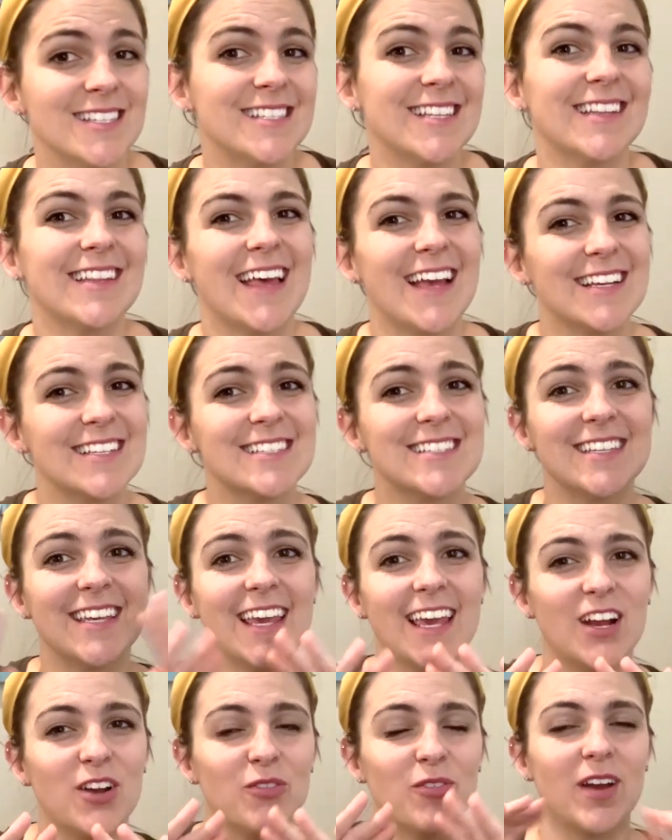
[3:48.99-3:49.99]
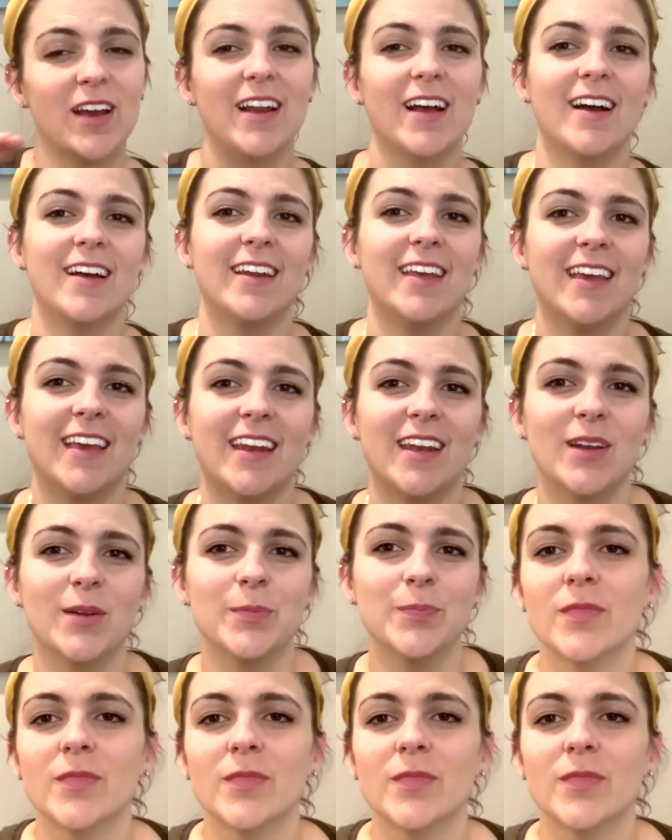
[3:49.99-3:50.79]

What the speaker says: the legs kick right on in.